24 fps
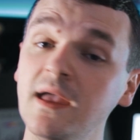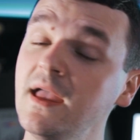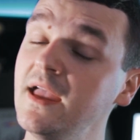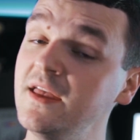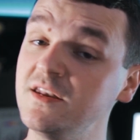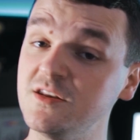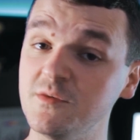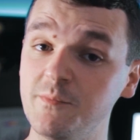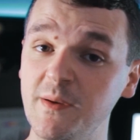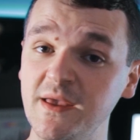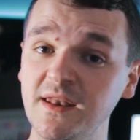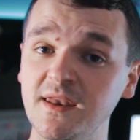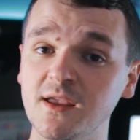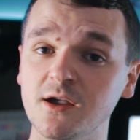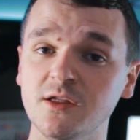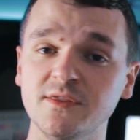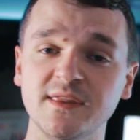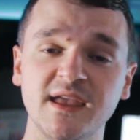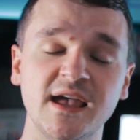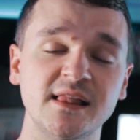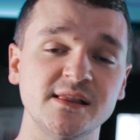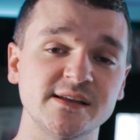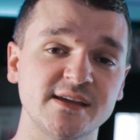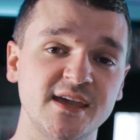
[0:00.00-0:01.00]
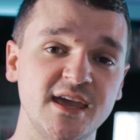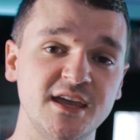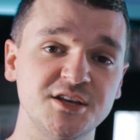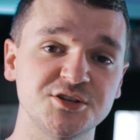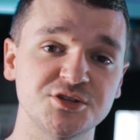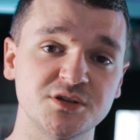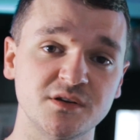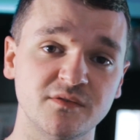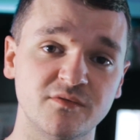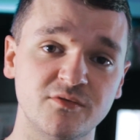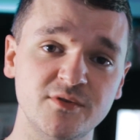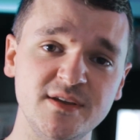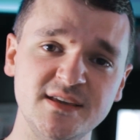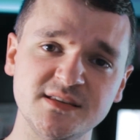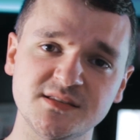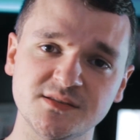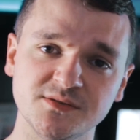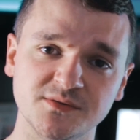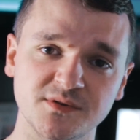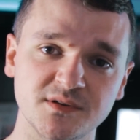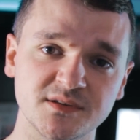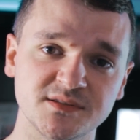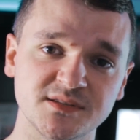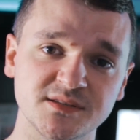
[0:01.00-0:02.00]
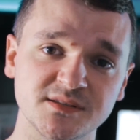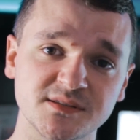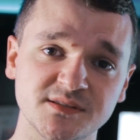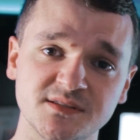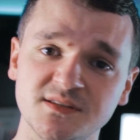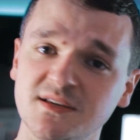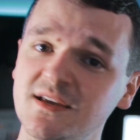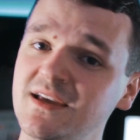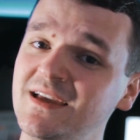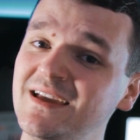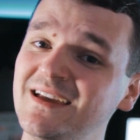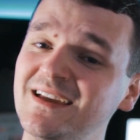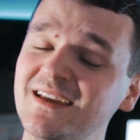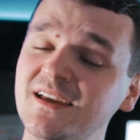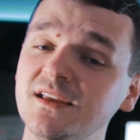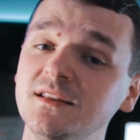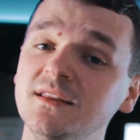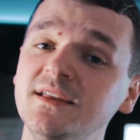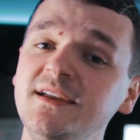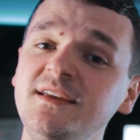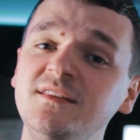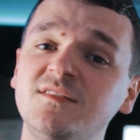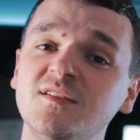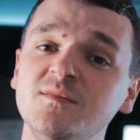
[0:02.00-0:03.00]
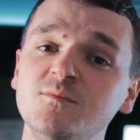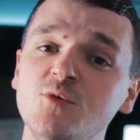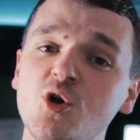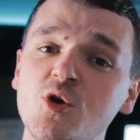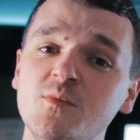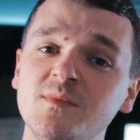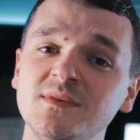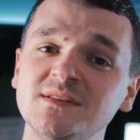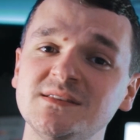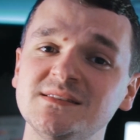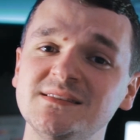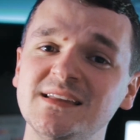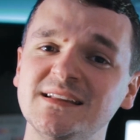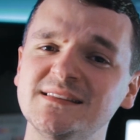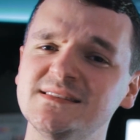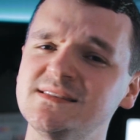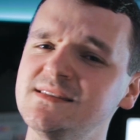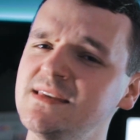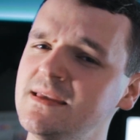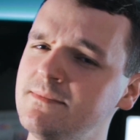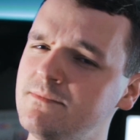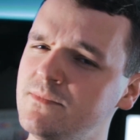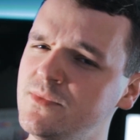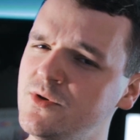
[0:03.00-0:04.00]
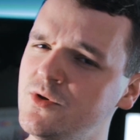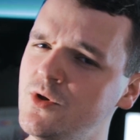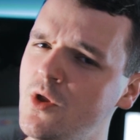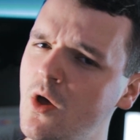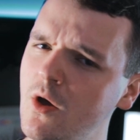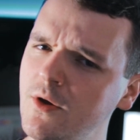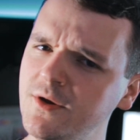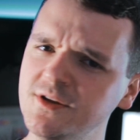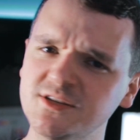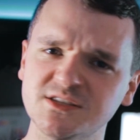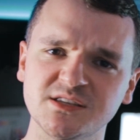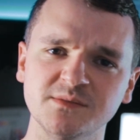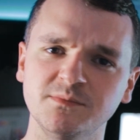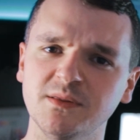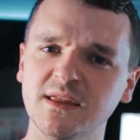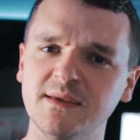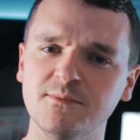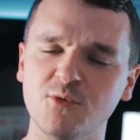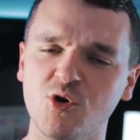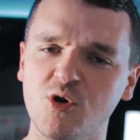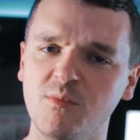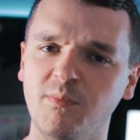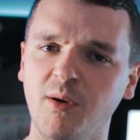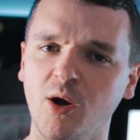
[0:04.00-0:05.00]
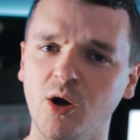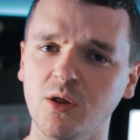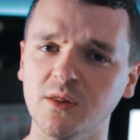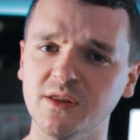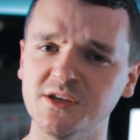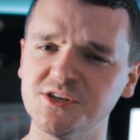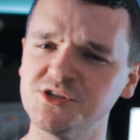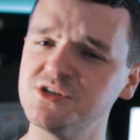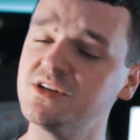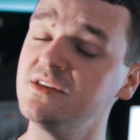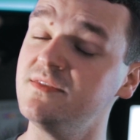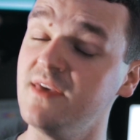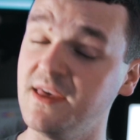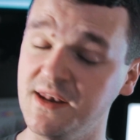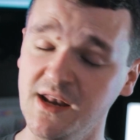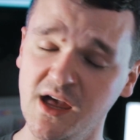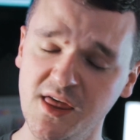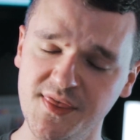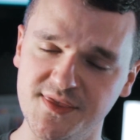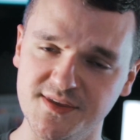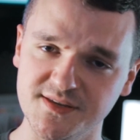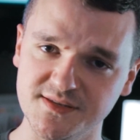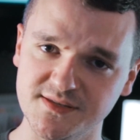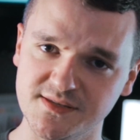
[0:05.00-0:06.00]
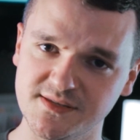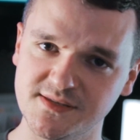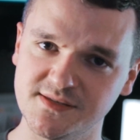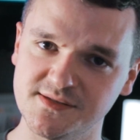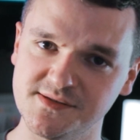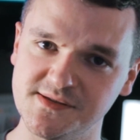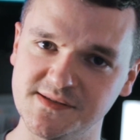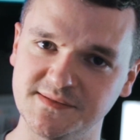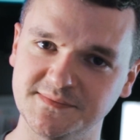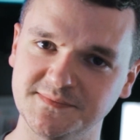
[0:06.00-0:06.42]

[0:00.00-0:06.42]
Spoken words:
And depending on the allocation of resources, can lead to moments that seem noticeably more polished than others.